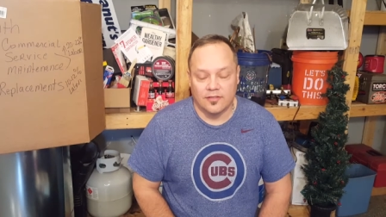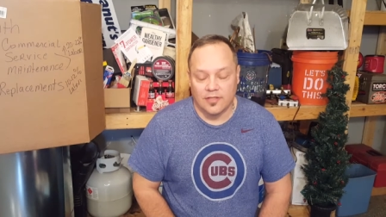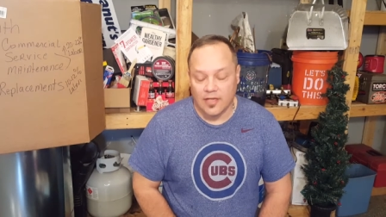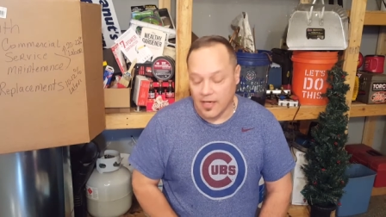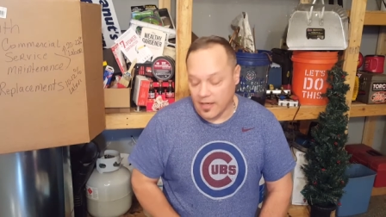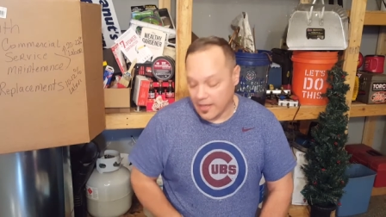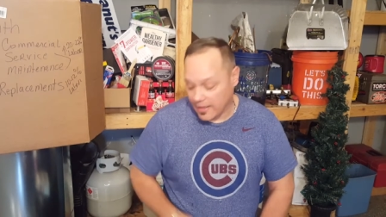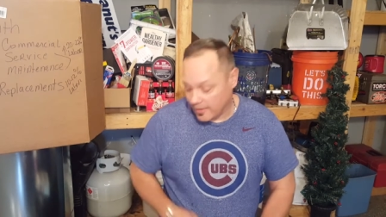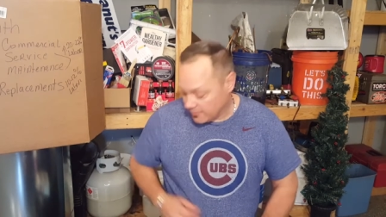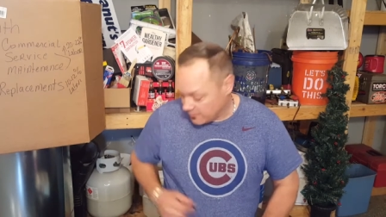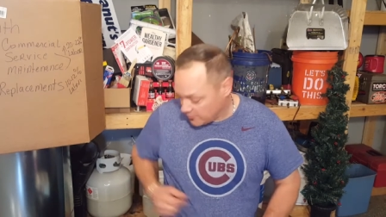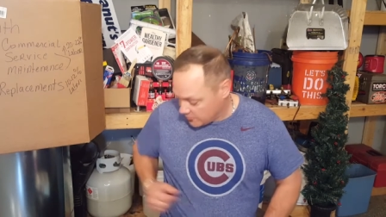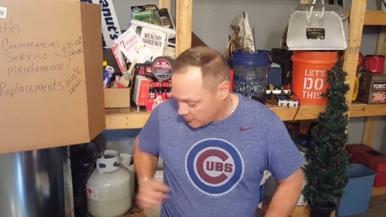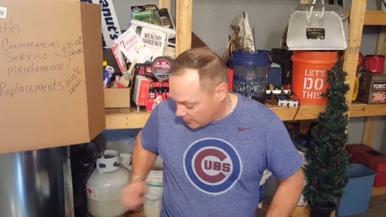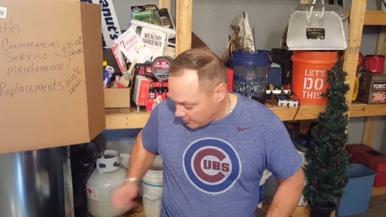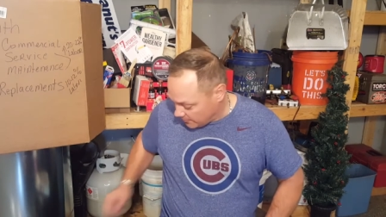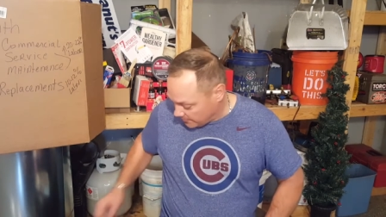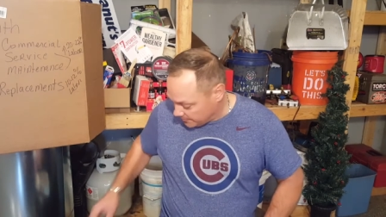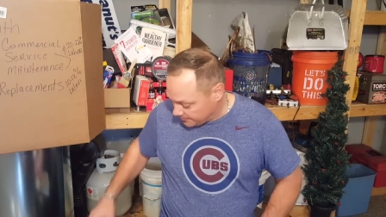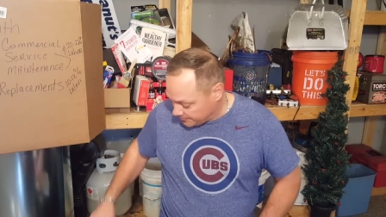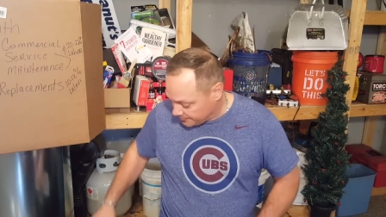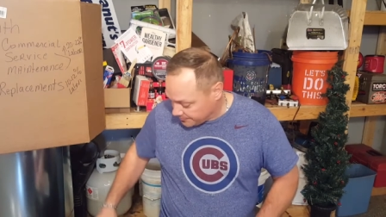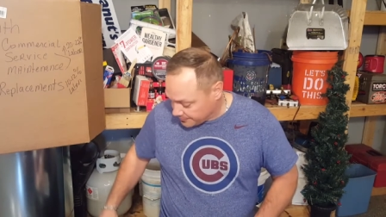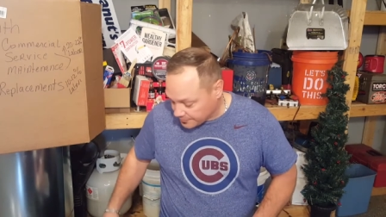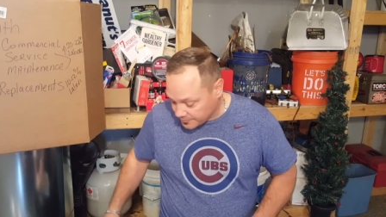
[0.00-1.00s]
All right,
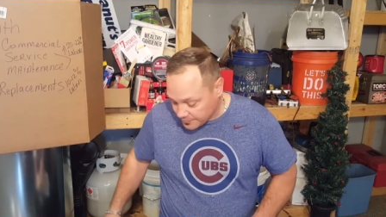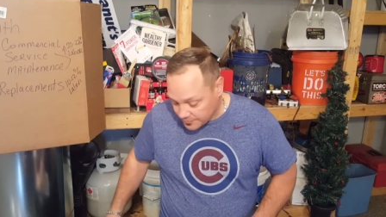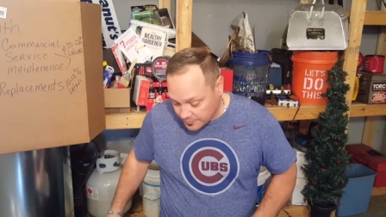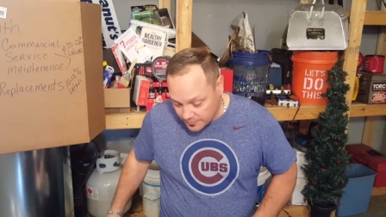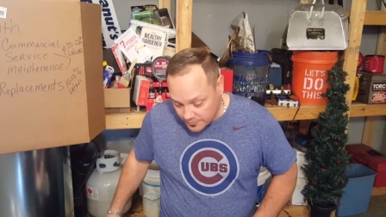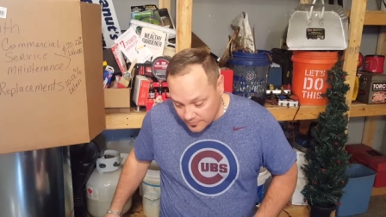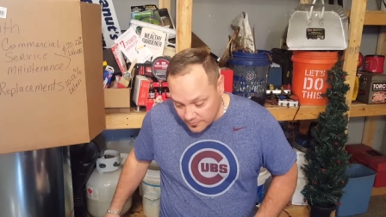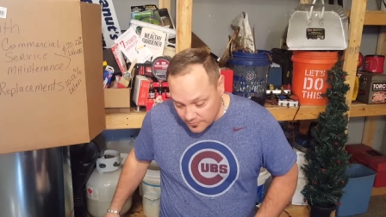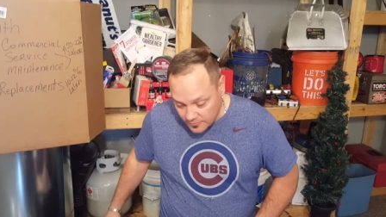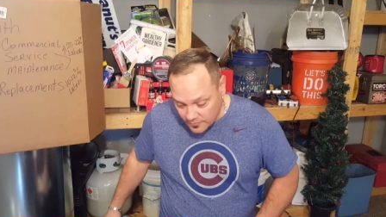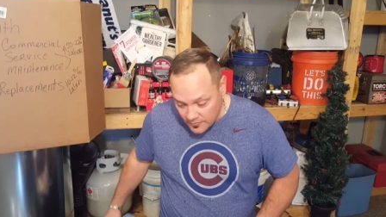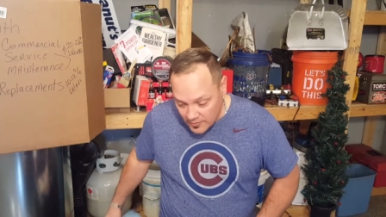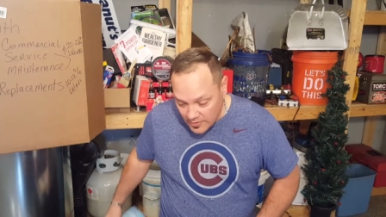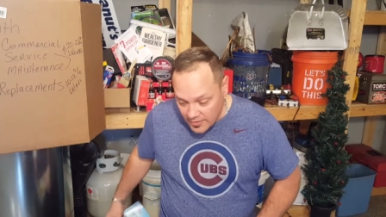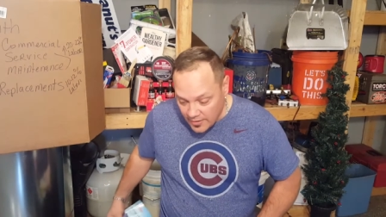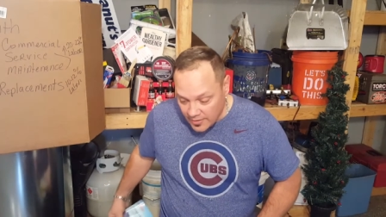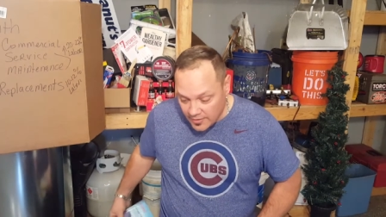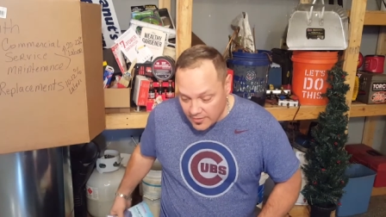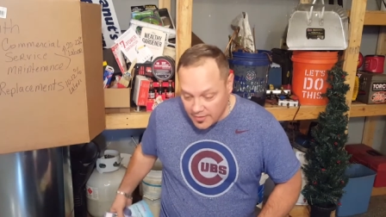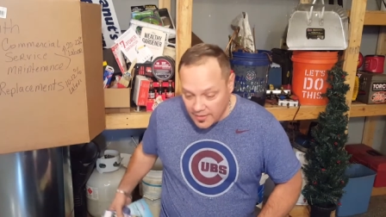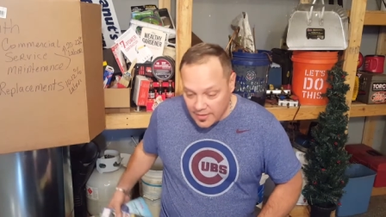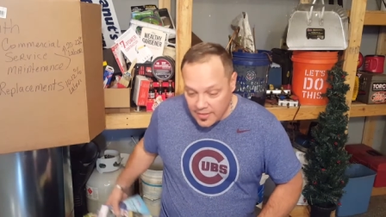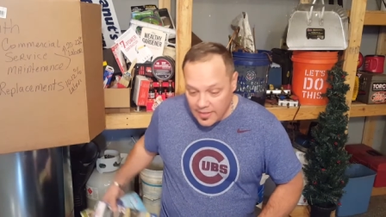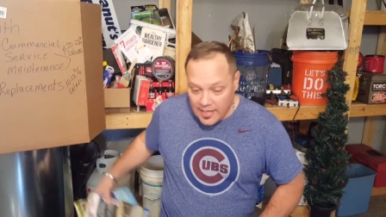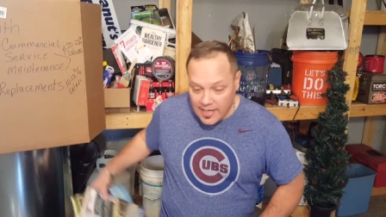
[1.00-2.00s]
so
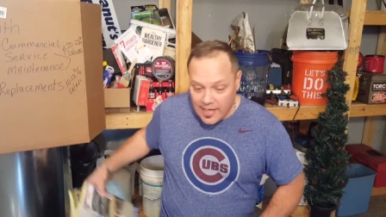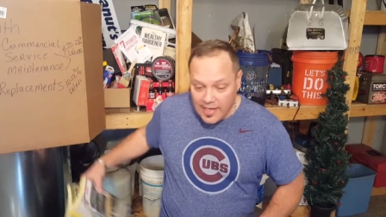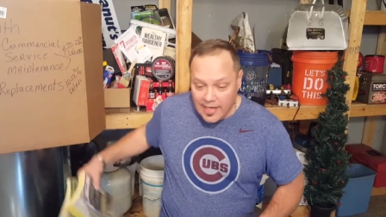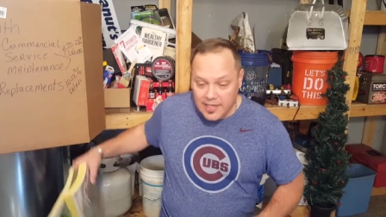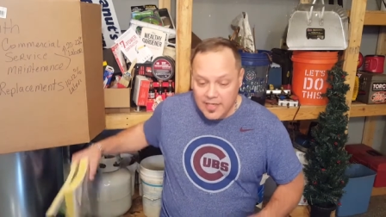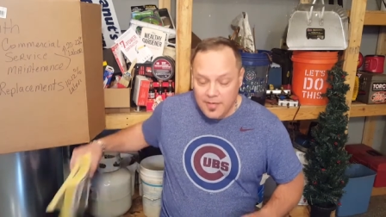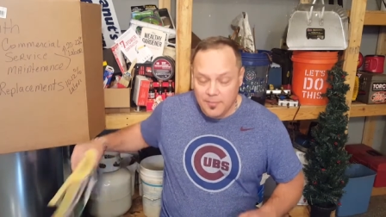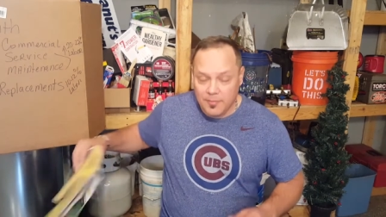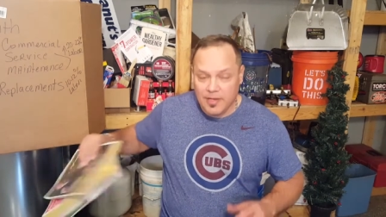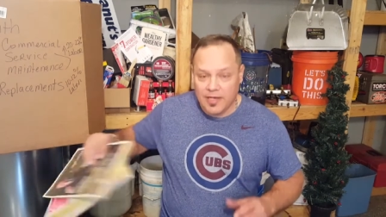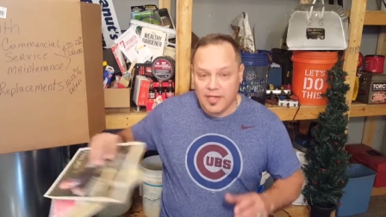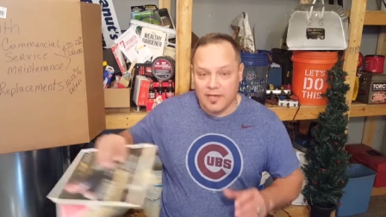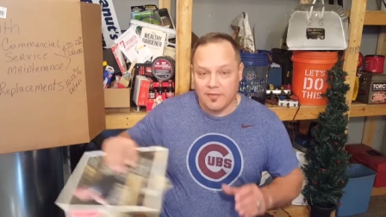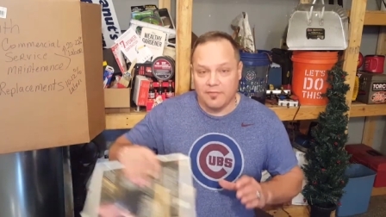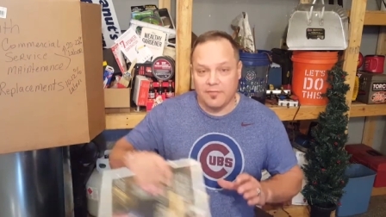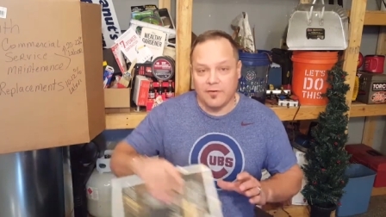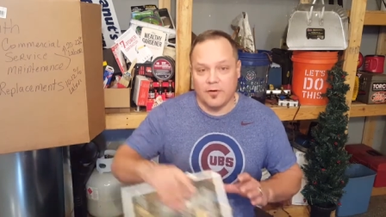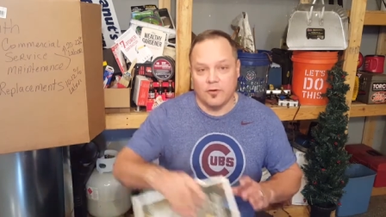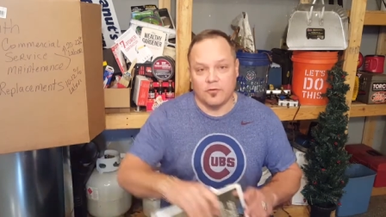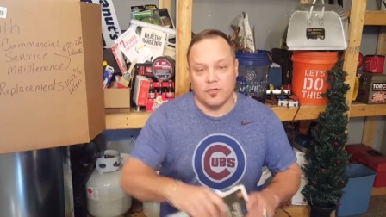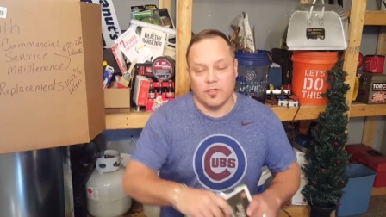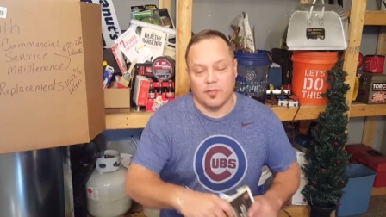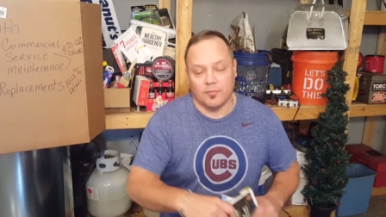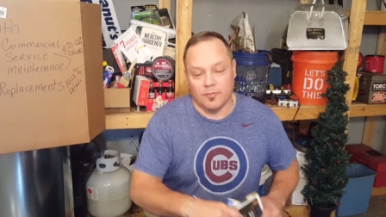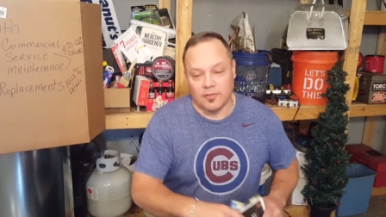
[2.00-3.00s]
how you buy a
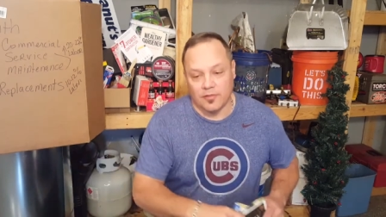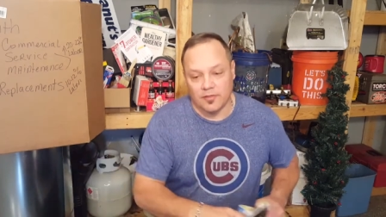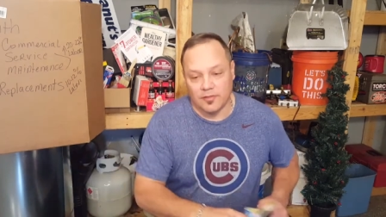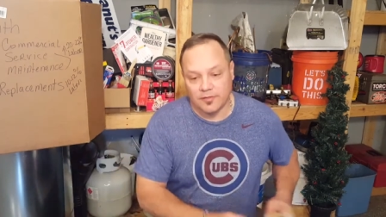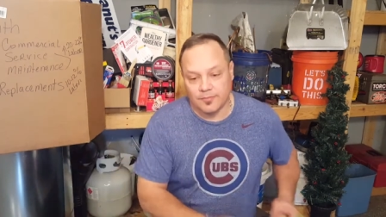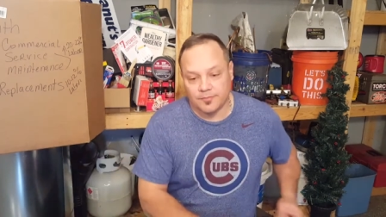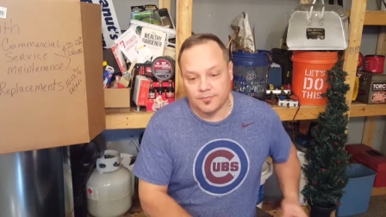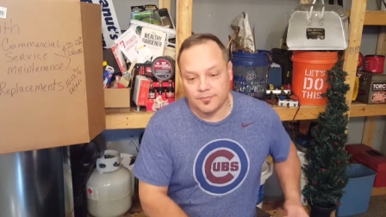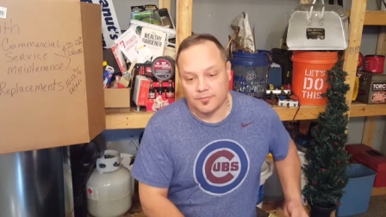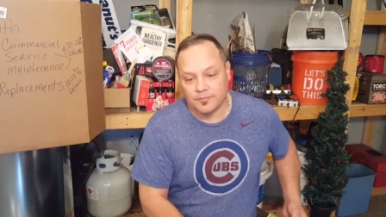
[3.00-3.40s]
phone number.